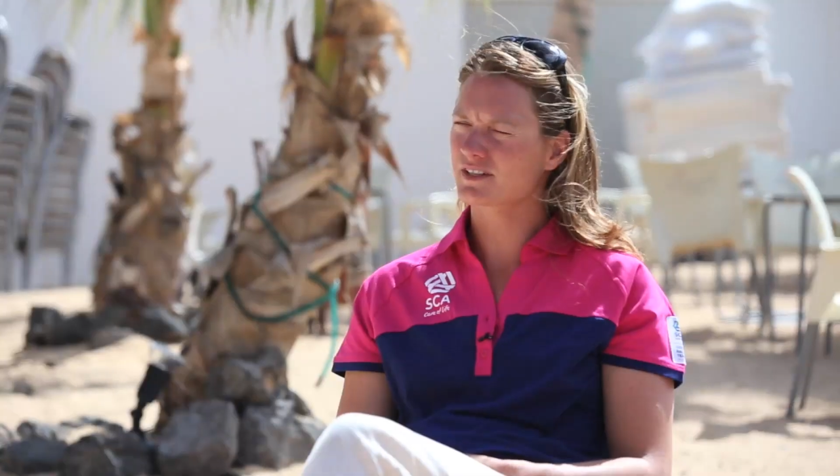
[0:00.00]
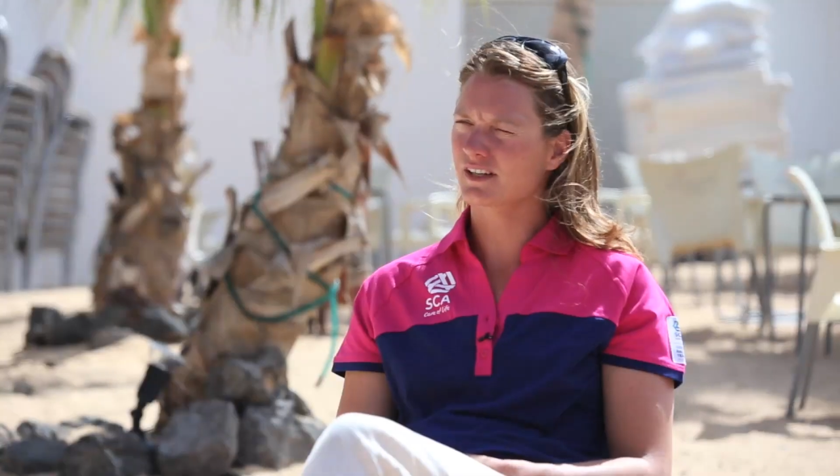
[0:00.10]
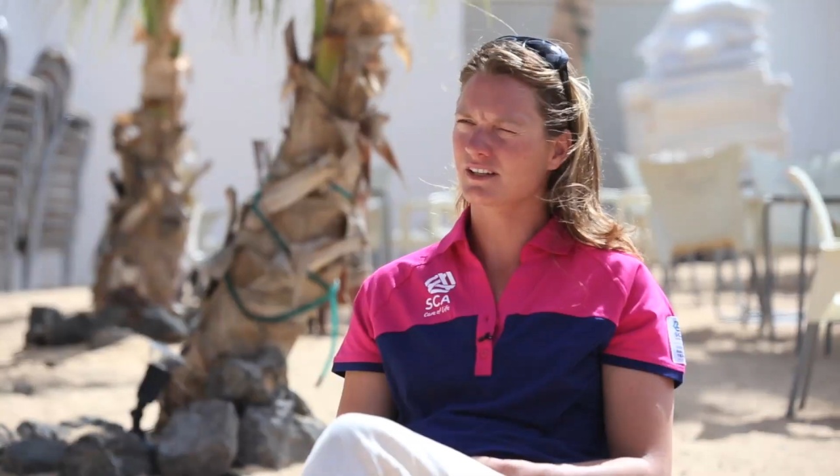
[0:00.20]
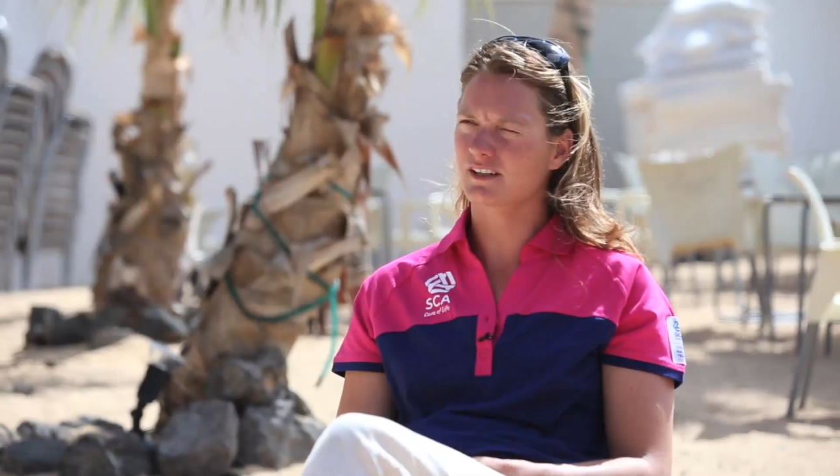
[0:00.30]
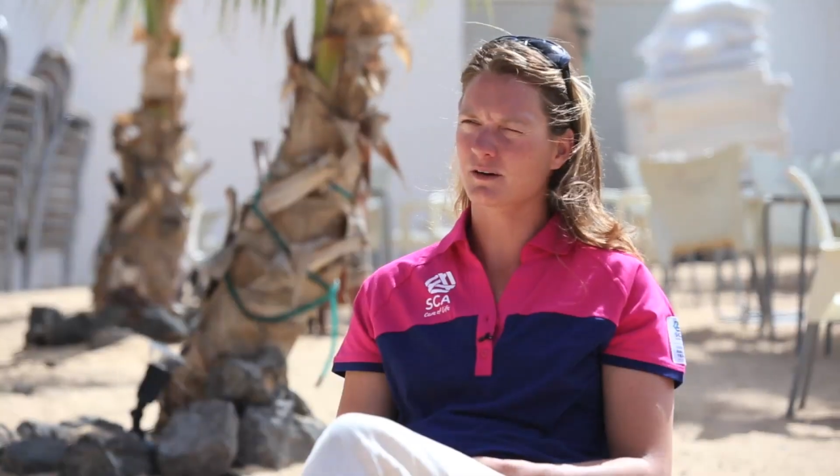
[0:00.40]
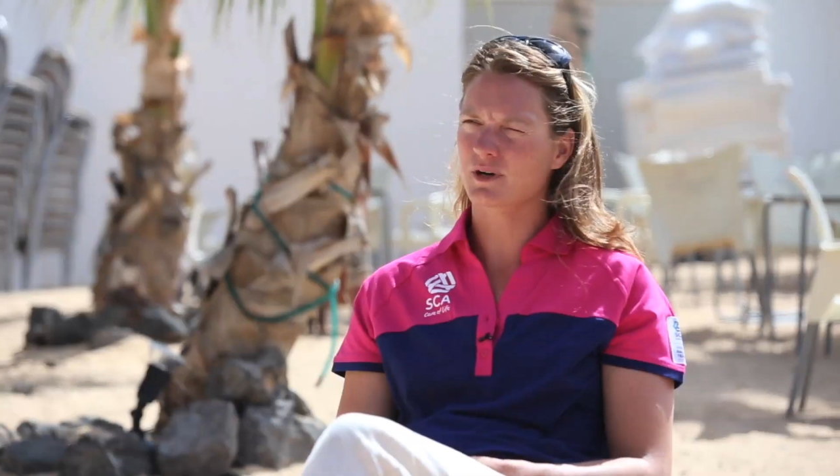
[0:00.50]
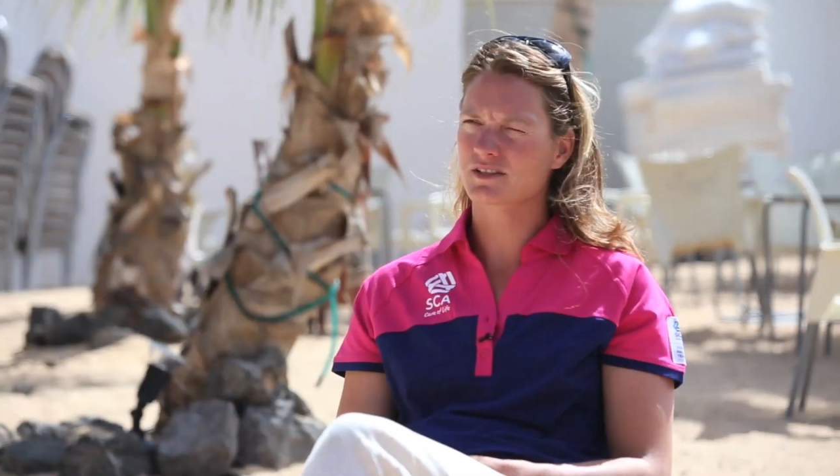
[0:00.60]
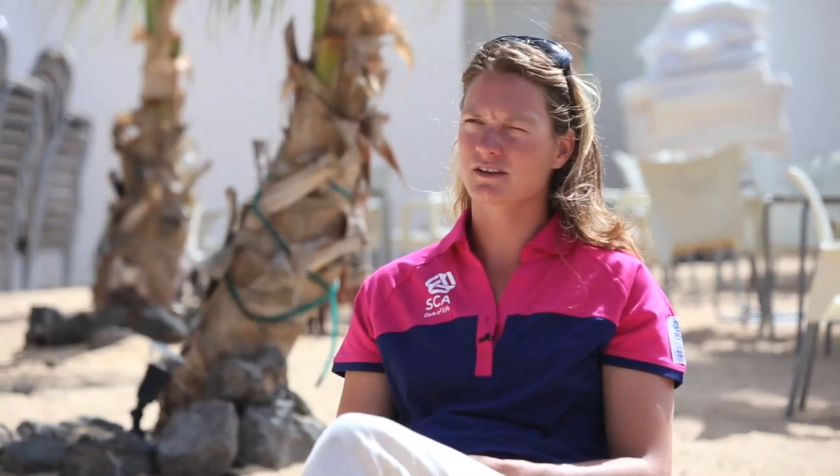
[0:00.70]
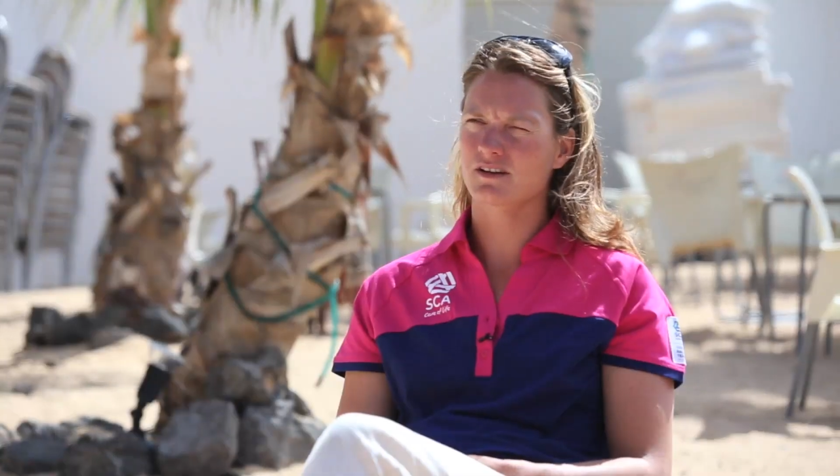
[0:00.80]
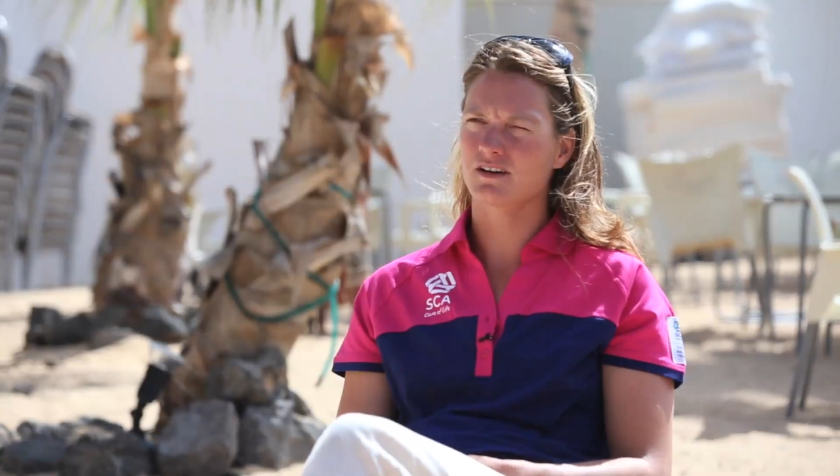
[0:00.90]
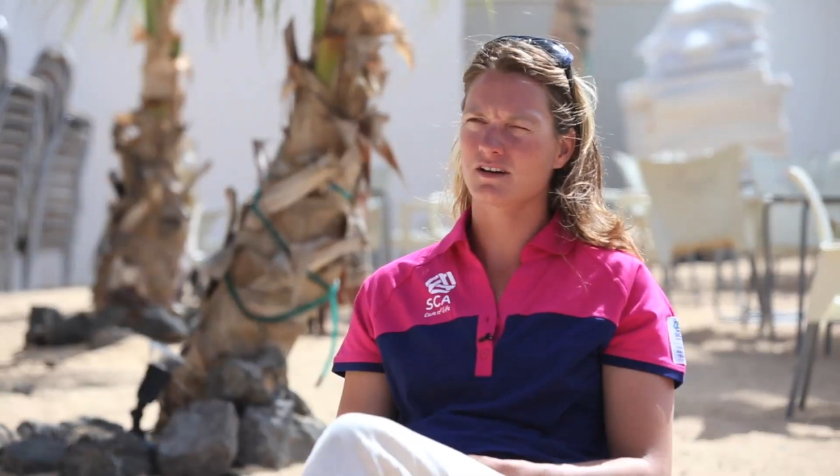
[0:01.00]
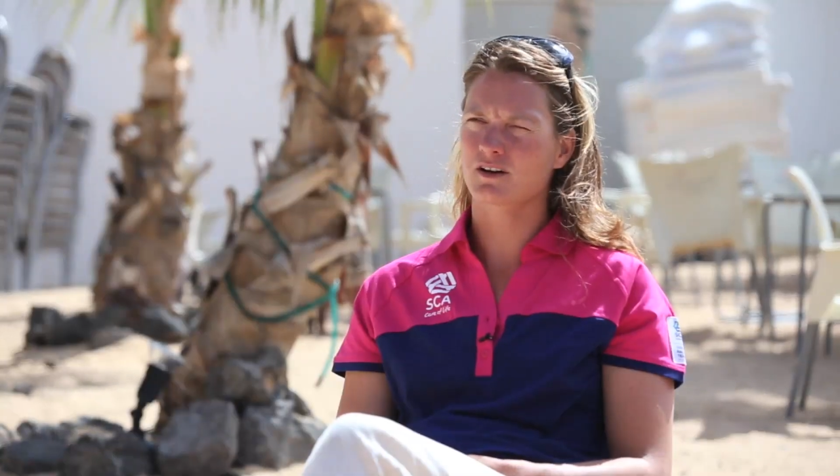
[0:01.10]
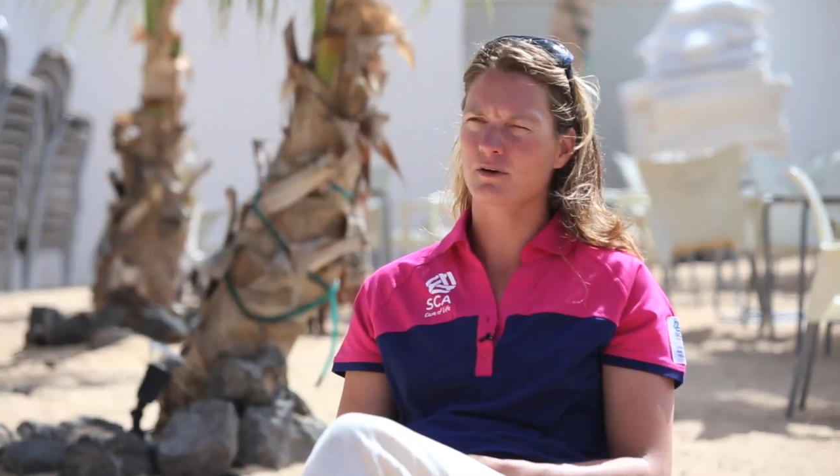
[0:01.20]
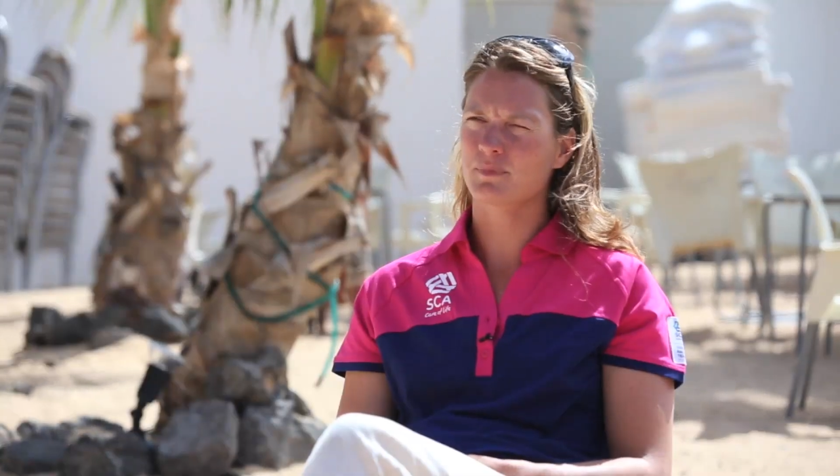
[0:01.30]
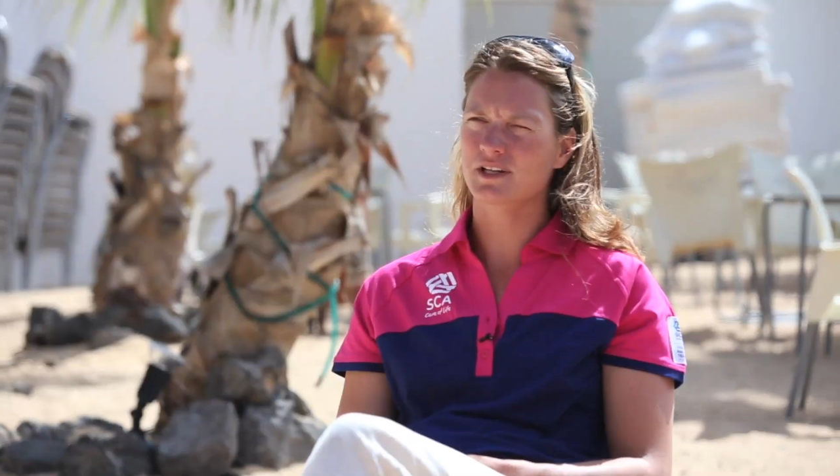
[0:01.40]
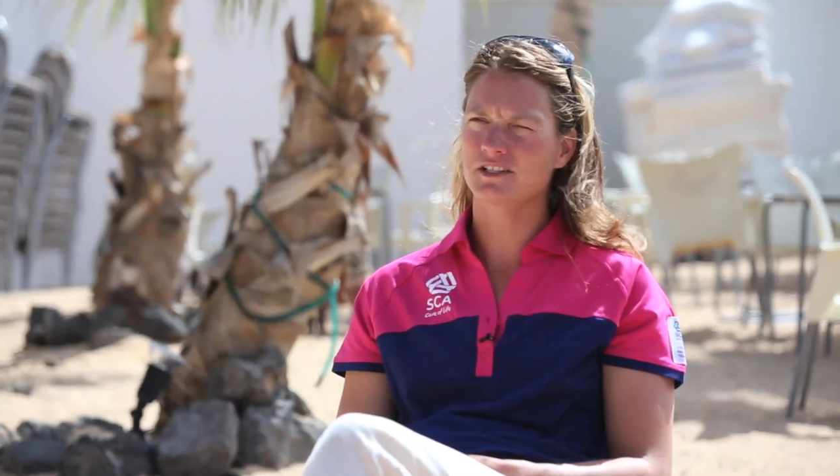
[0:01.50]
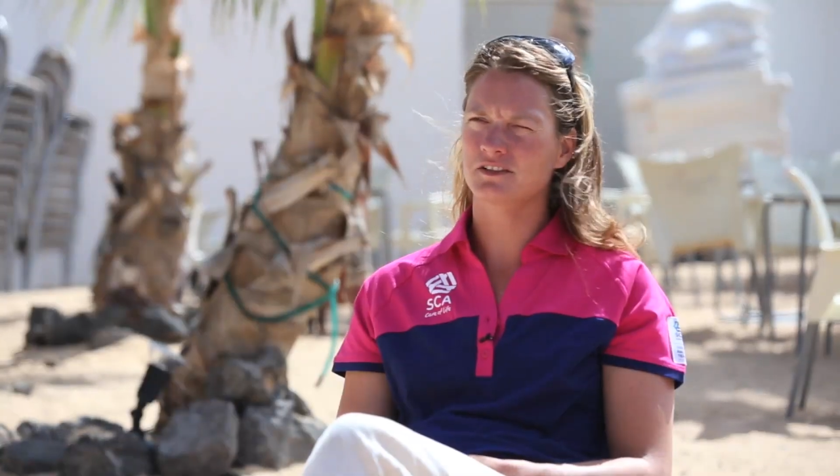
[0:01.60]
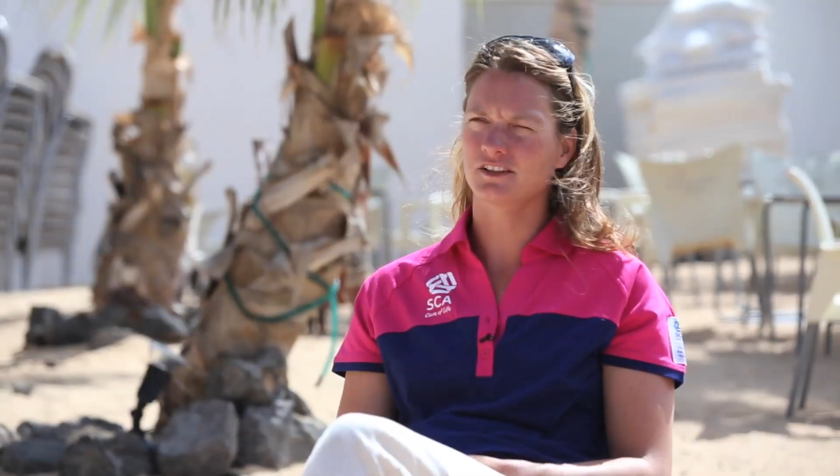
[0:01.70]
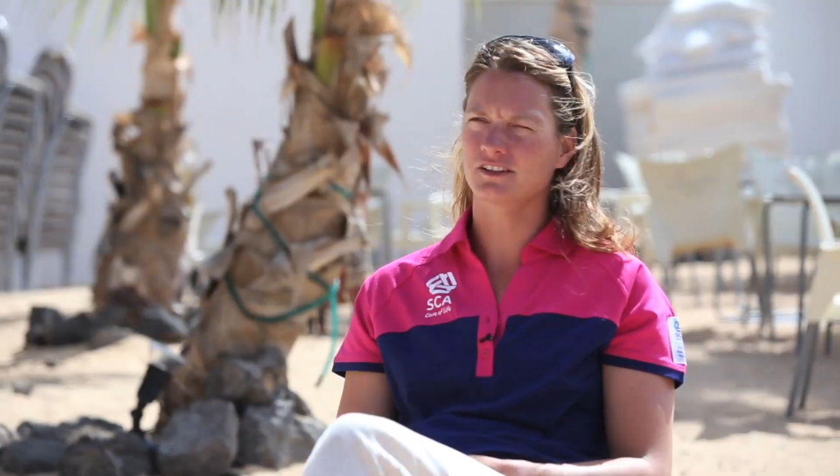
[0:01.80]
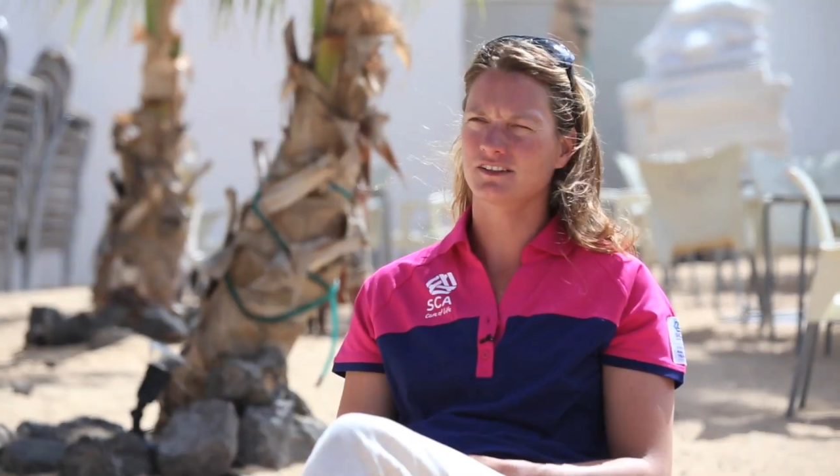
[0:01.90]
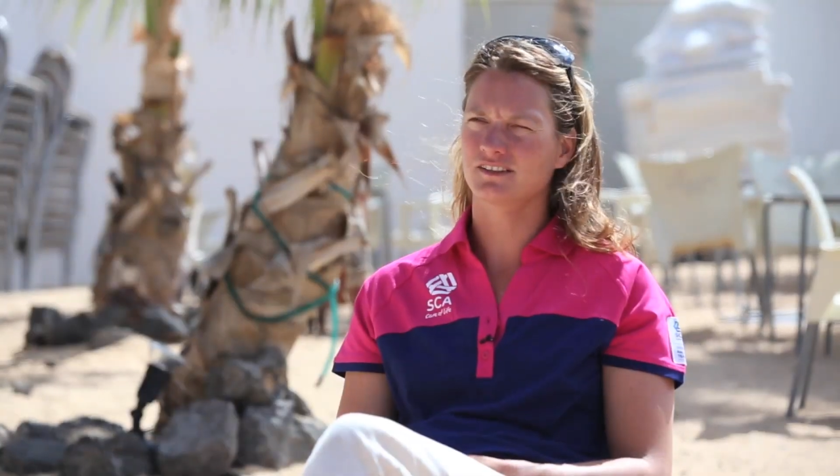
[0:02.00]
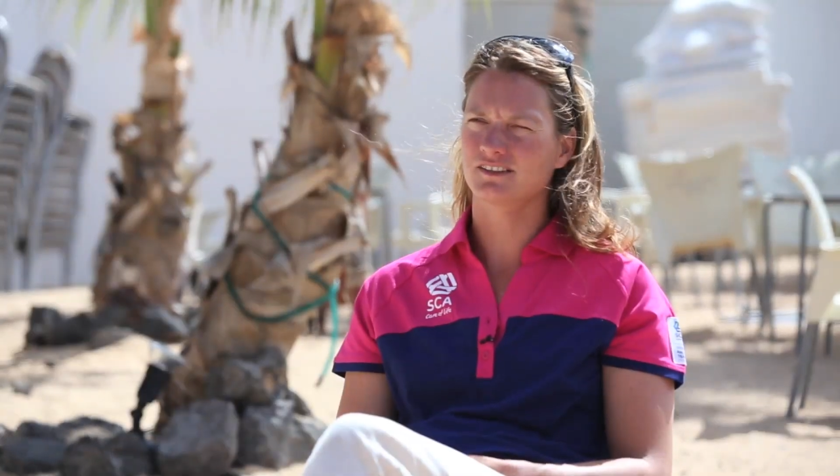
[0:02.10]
said that I was a competitor.